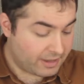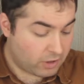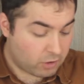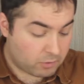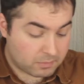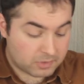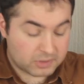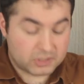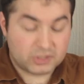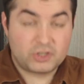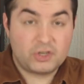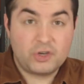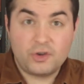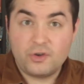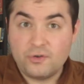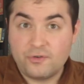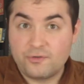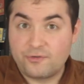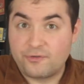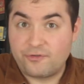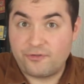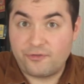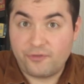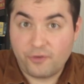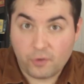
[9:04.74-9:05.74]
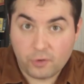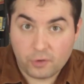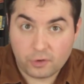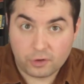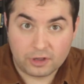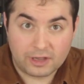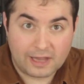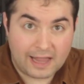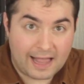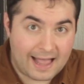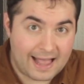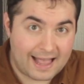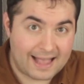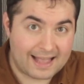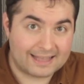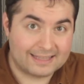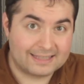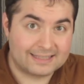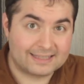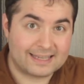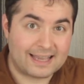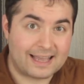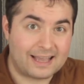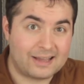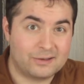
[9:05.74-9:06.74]
almost 2 full
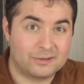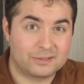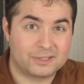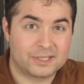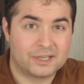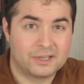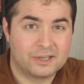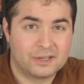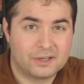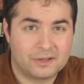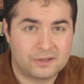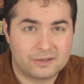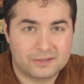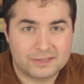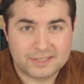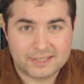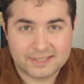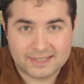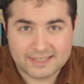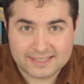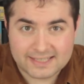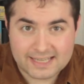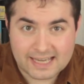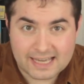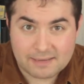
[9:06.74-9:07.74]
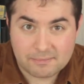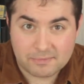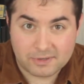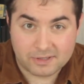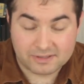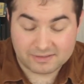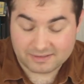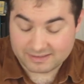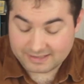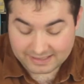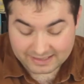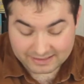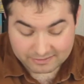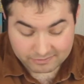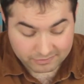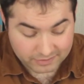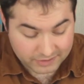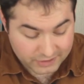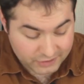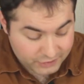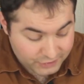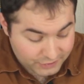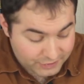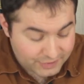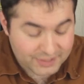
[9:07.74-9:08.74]
hands out onto the table,
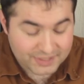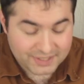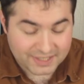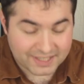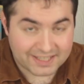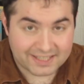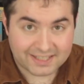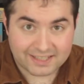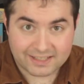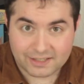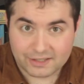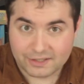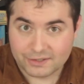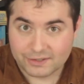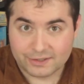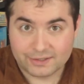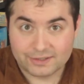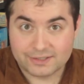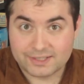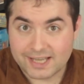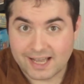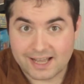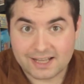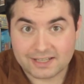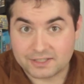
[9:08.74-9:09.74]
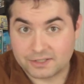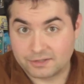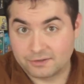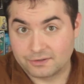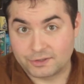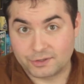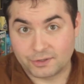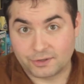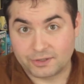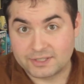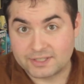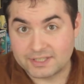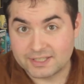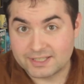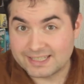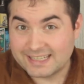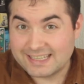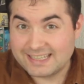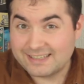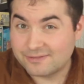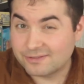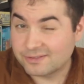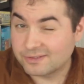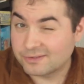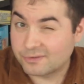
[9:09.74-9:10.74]
reducing your tactical choices
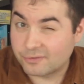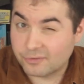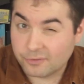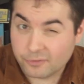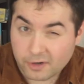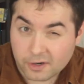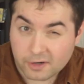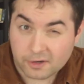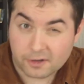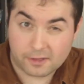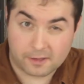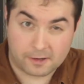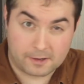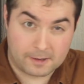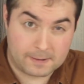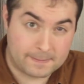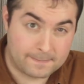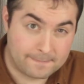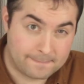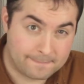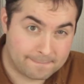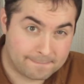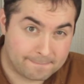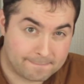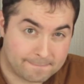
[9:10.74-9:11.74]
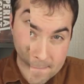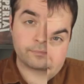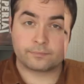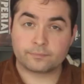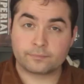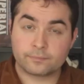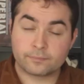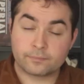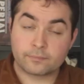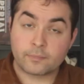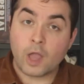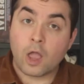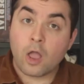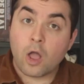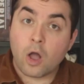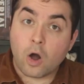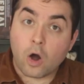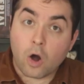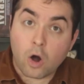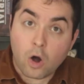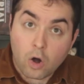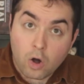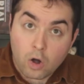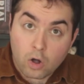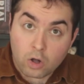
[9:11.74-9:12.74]
even further.
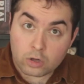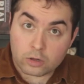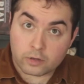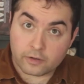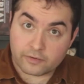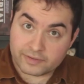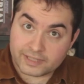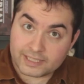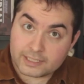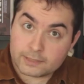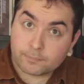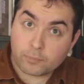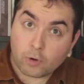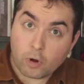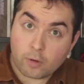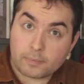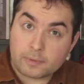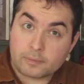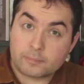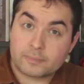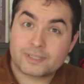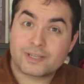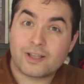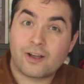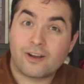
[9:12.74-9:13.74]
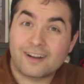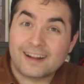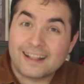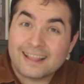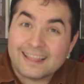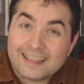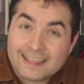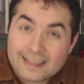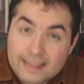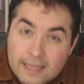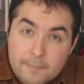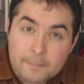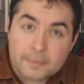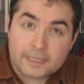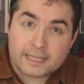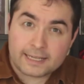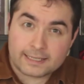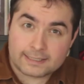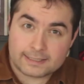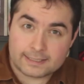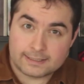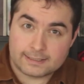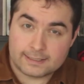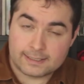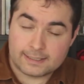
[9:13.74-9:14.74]
All of these problems are
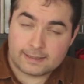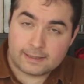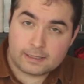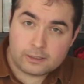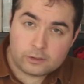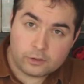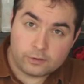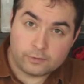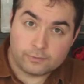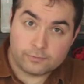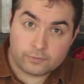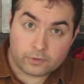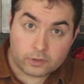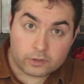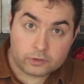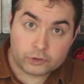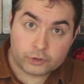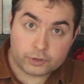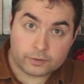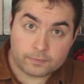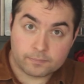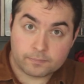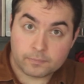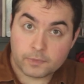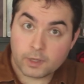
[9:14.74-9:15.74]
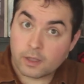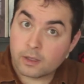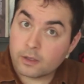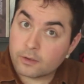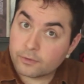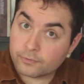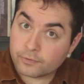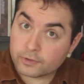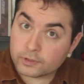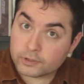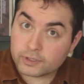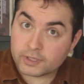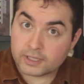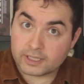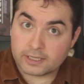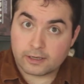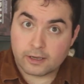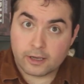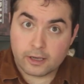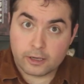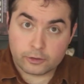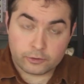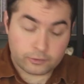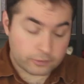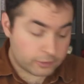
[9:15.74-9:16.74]
eliminated in the new version. Firstly,
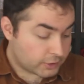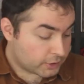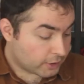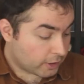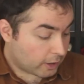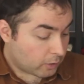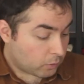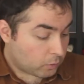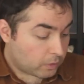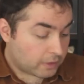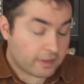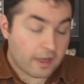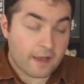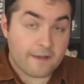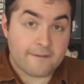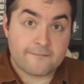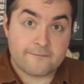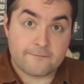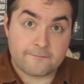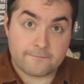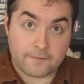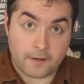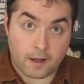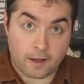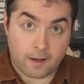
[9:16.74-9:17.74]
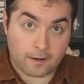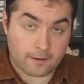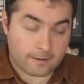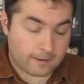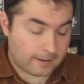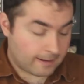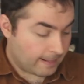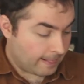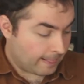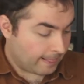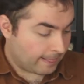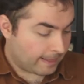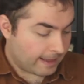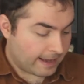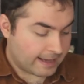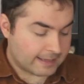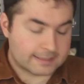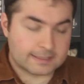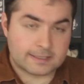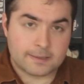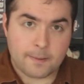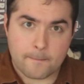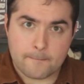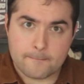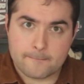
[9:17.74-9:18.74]
you start with far
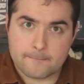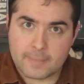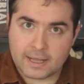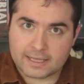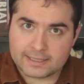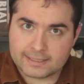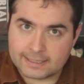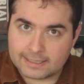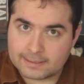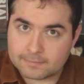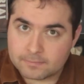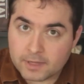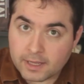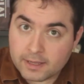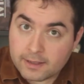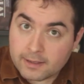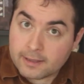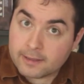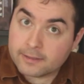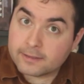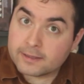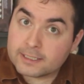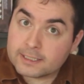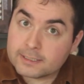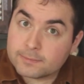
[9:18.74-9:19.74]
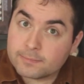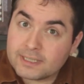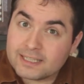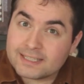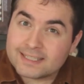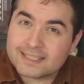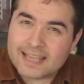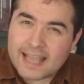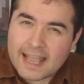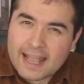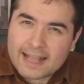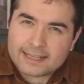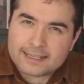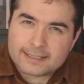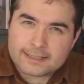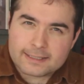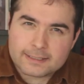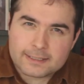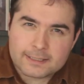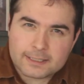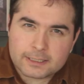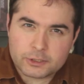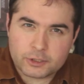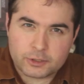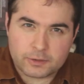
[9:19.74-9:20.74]
less money. This means any
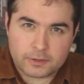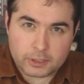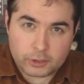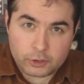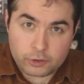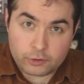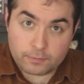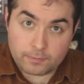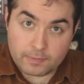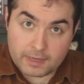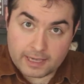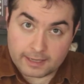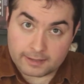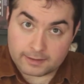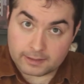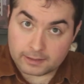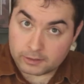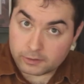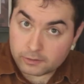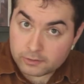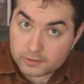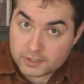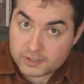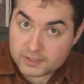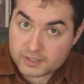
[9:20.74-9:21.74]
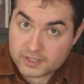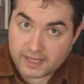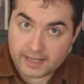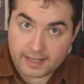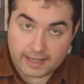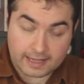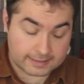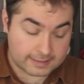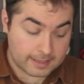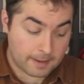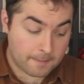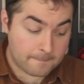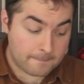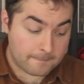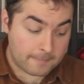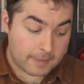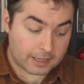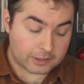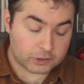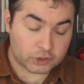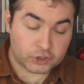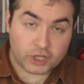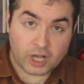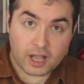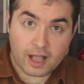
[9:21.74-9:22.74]
decision that you make that uses it has a
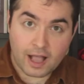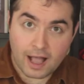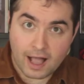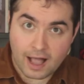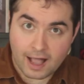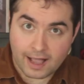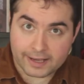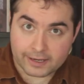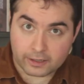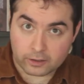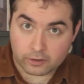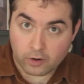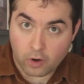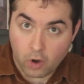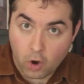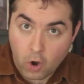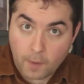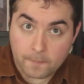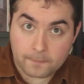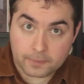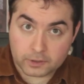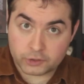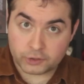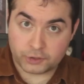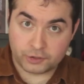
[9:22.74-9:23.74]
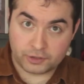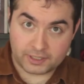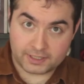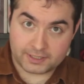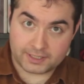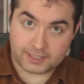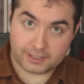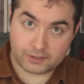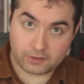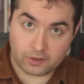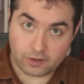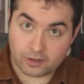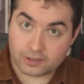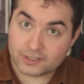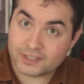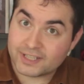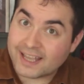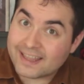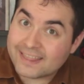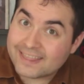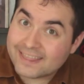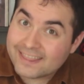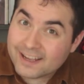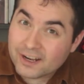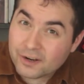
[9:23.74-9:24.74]
much higher opportunity cost
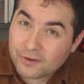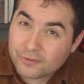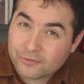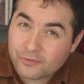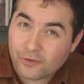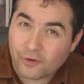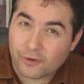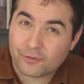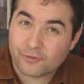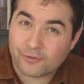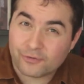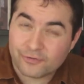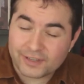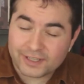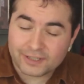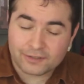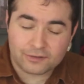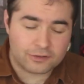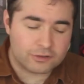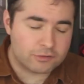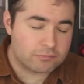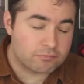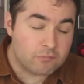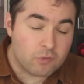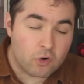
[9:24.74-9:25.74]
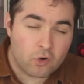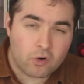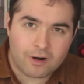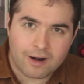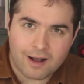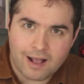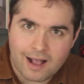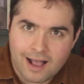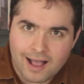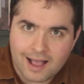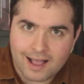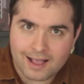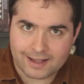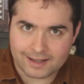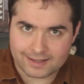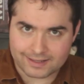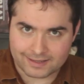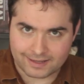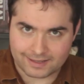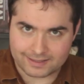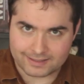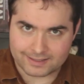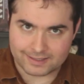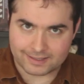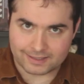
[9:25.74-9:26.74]
and therefore feels more
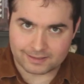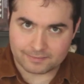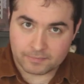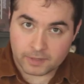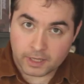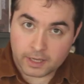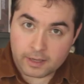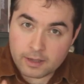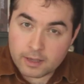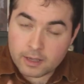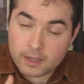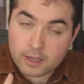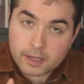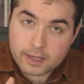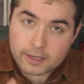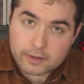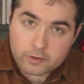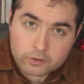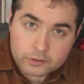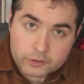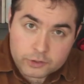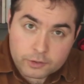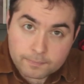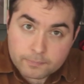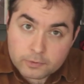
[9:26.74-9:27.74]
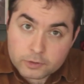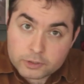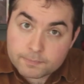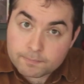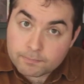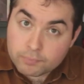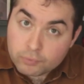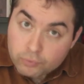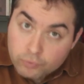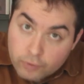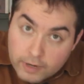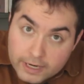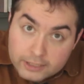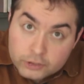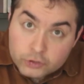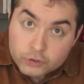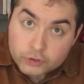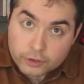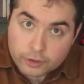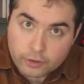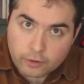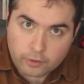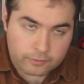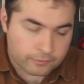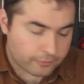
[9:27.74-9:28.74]
agonizing. It also puts
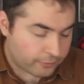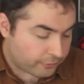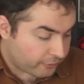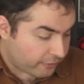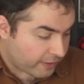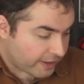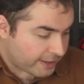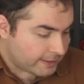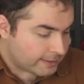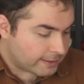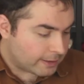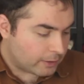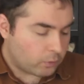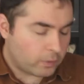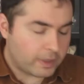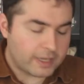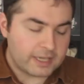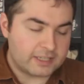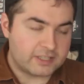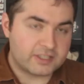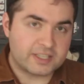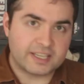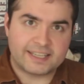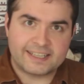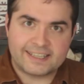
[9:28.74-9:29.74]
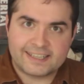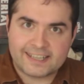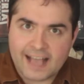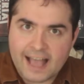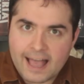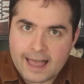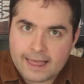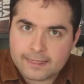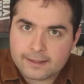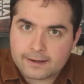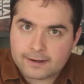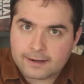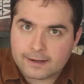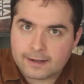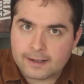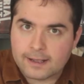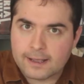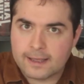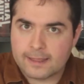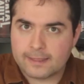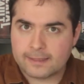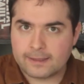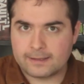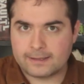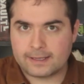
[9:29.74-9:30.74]
pressure on finding ways to gather
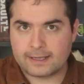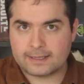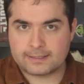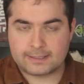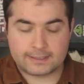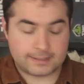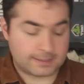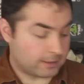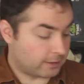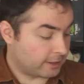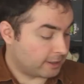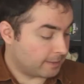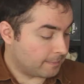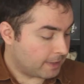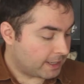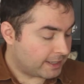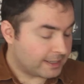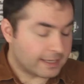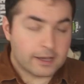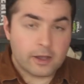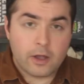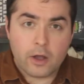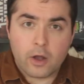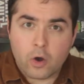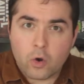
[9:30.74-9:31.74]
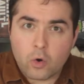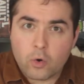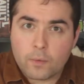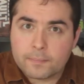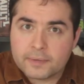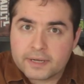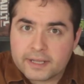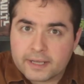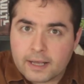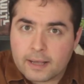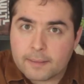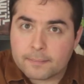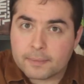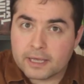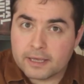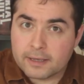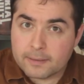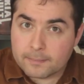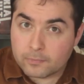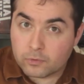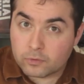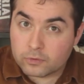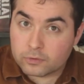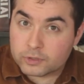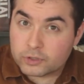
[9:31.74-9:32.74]
the necessary money, opening up
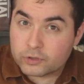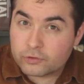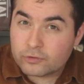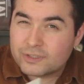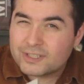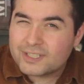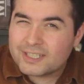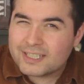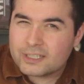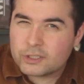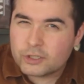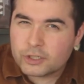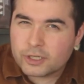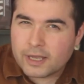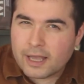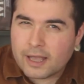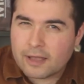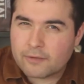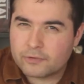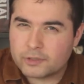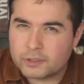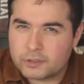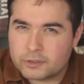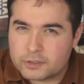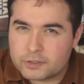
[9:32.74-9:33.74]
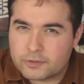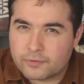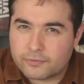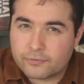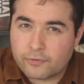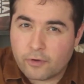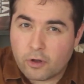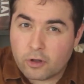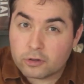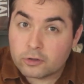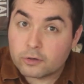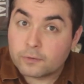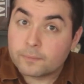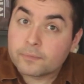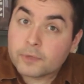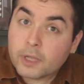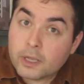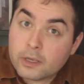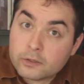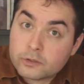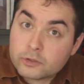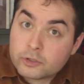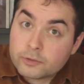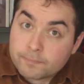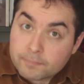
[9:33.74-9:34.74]
more strategic avenues to follow.
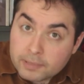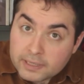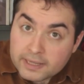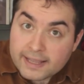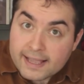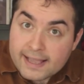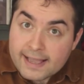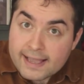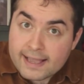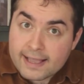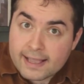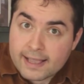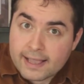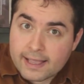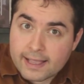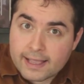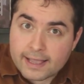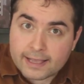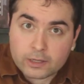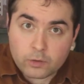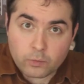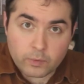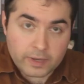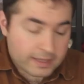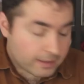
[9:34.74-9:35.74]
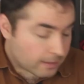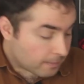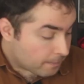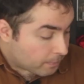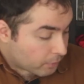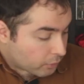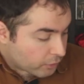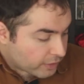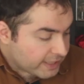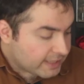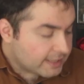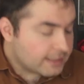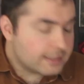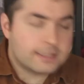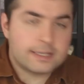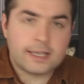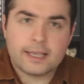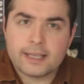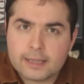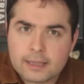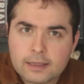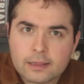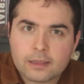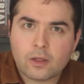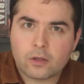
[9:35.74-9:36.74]
Do you play in a way that brings
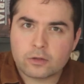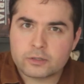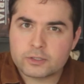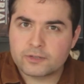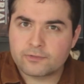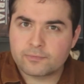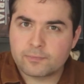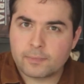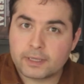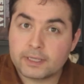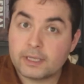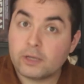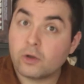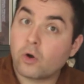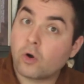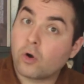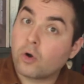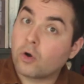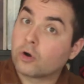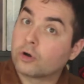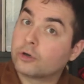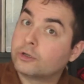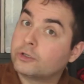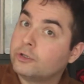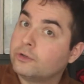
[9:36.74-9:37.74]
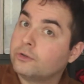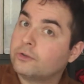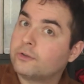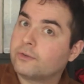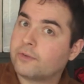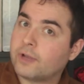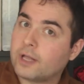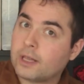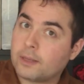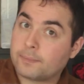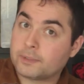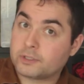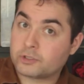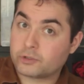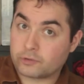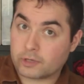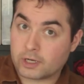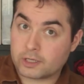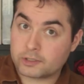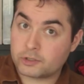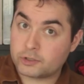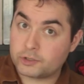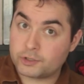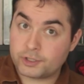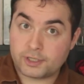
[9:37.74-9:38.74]
in lots of money, or do you develop a
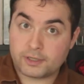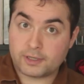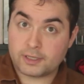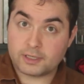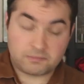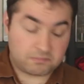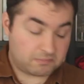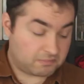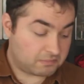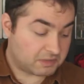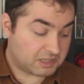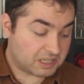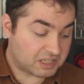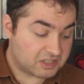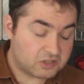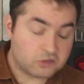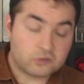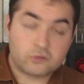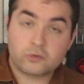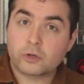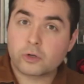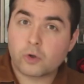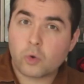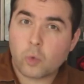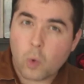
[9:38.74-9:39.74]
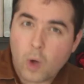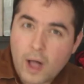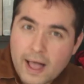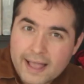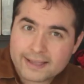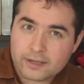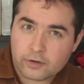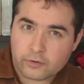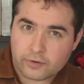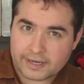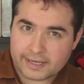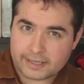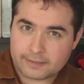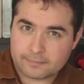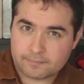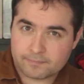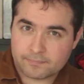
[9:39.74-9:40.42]
strategy that doesn't require it?